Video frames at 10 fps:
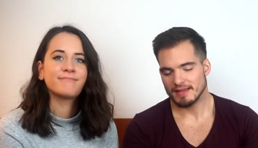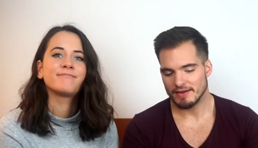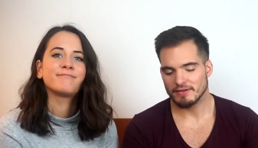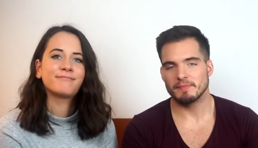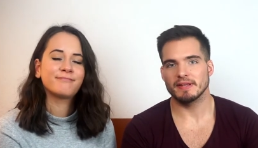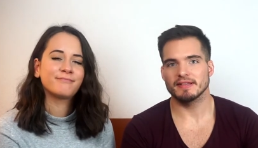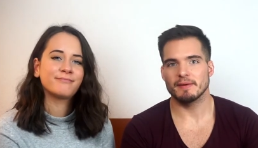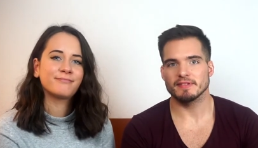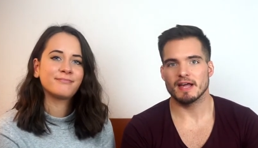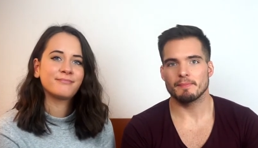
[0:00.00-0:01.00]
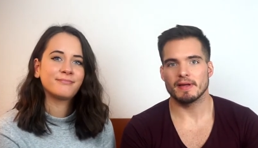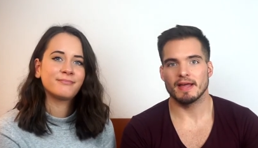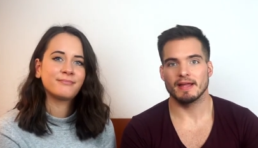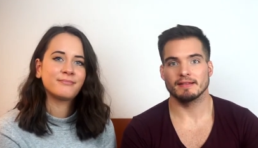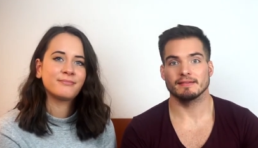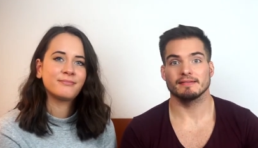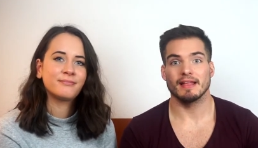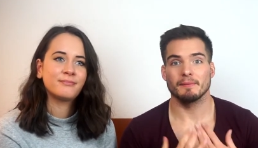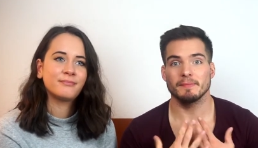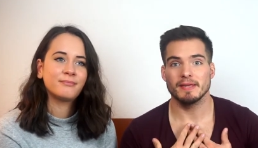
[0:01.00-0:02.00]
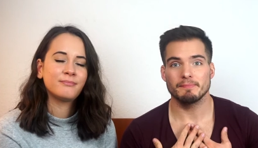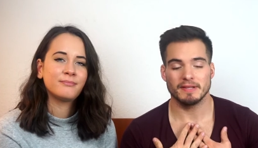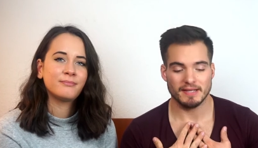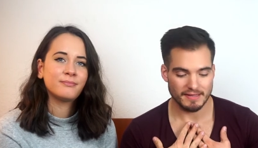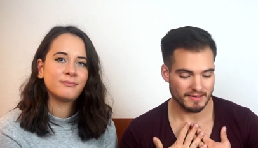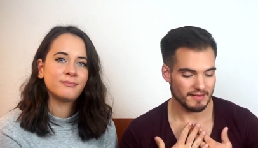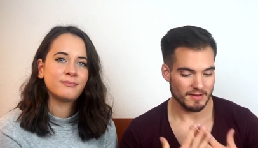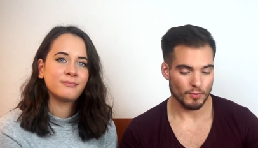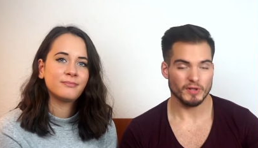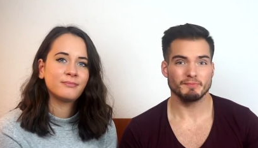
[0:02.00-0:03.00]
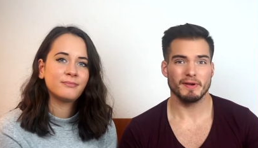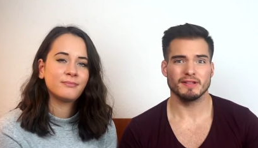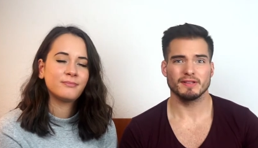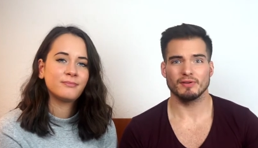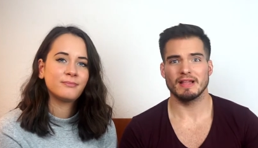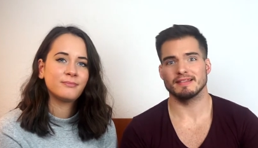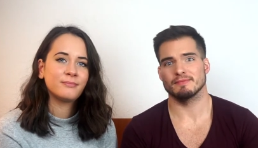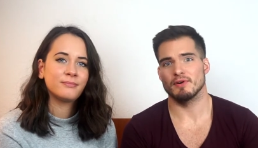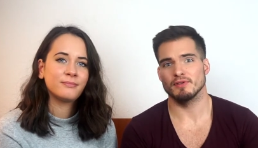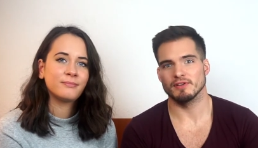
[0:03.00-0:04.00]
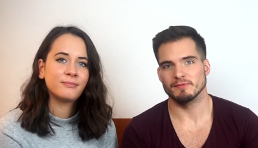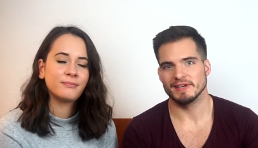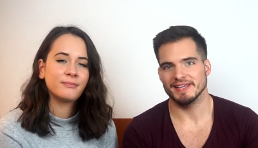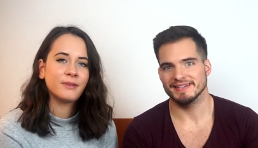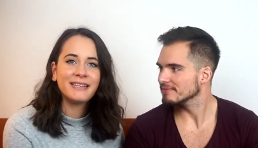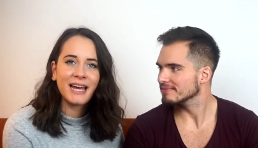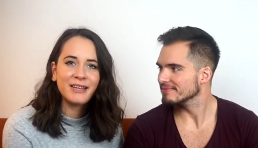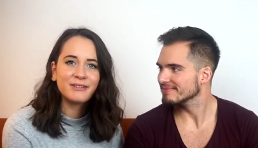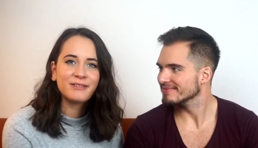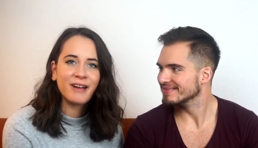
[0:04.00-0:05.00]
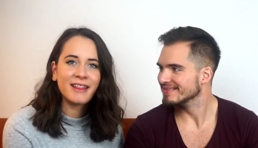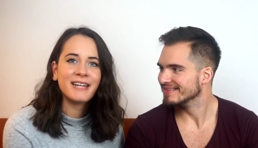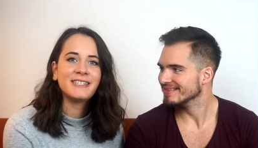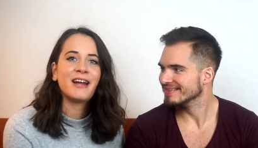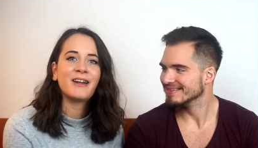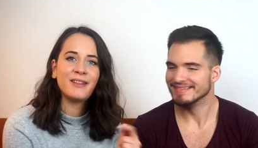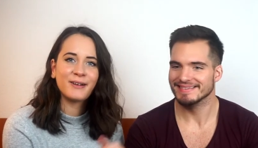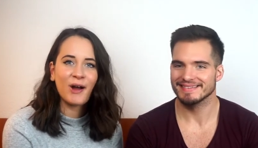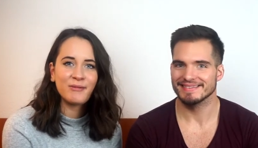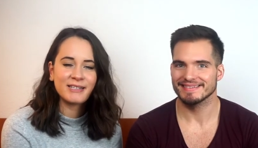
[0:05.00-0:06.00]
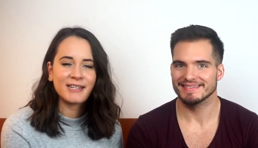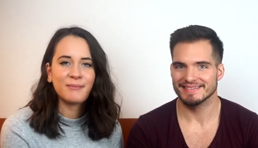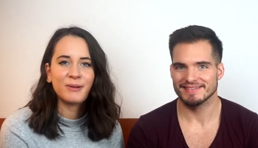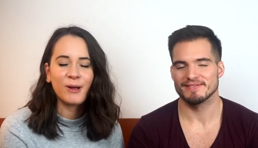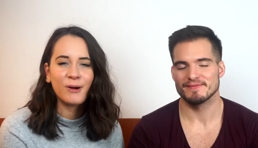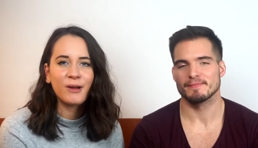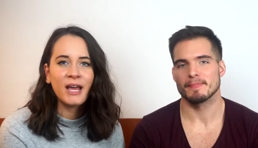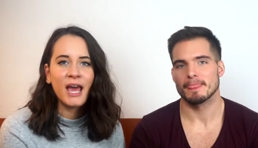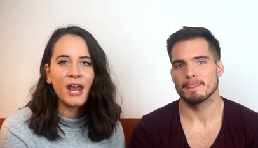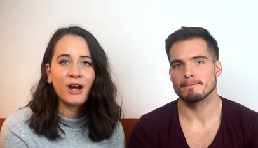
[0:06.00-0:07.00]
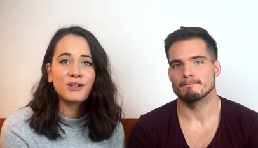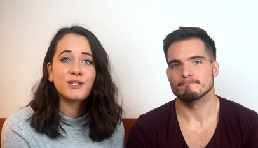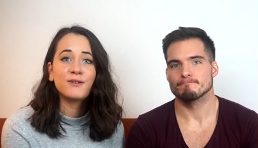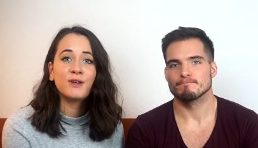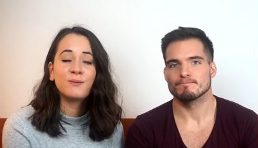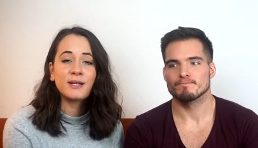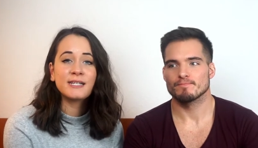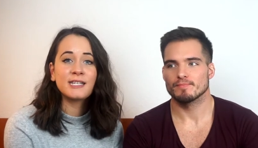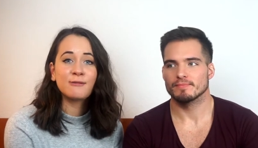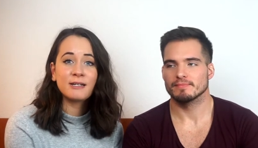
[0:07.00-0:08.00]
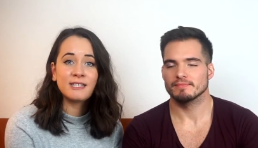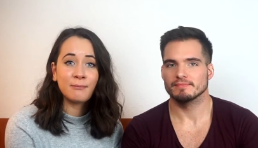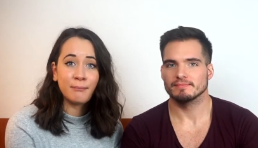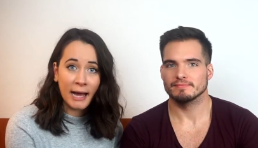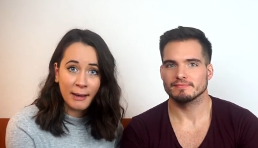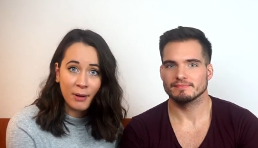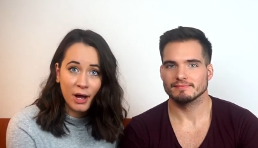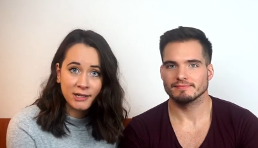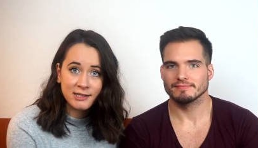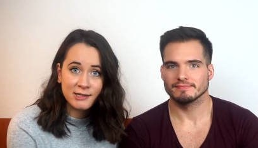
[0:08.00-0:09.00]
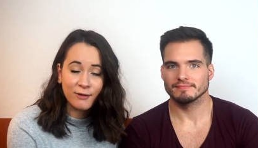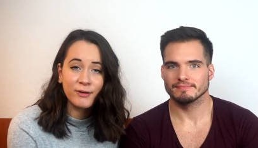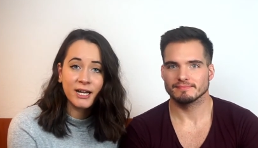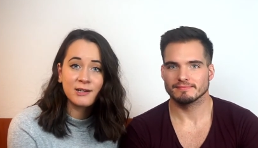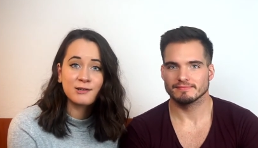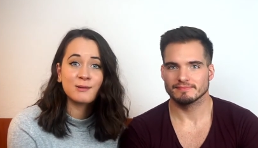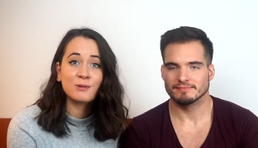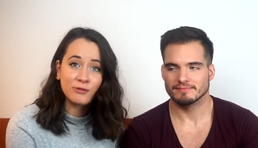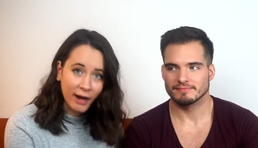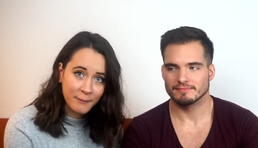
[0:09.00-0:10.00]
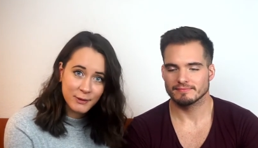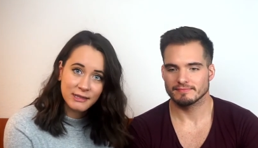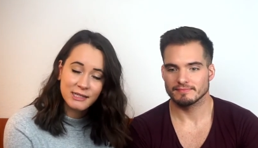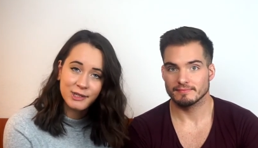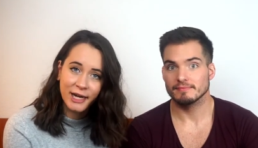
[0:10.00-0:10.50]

Speaker 1: give it a big thumbs up, and tell me please which pieces you like the most on me.
Speaker 2: Yeah, you can write that down in the comments down below. And also, if you want to see what's in my box, don't forget to subscribe to this